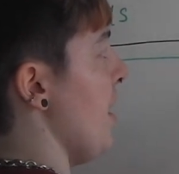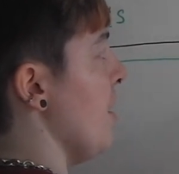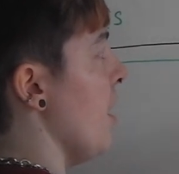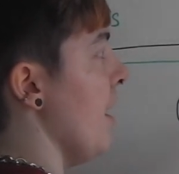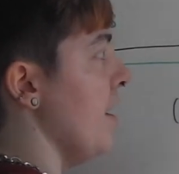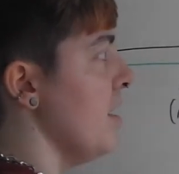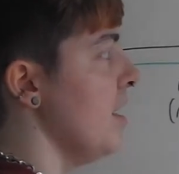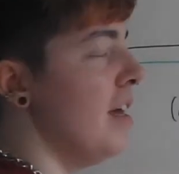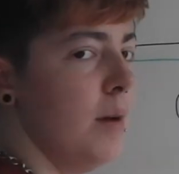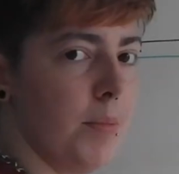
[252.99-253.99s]
9,
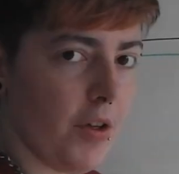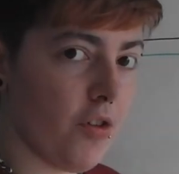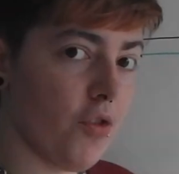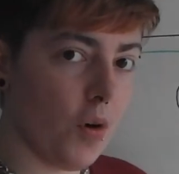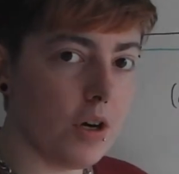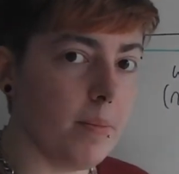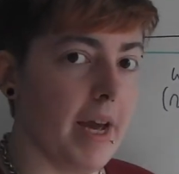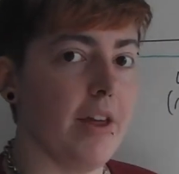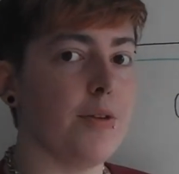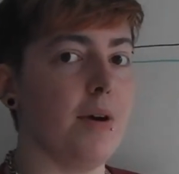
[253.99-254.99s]
but a stronger base,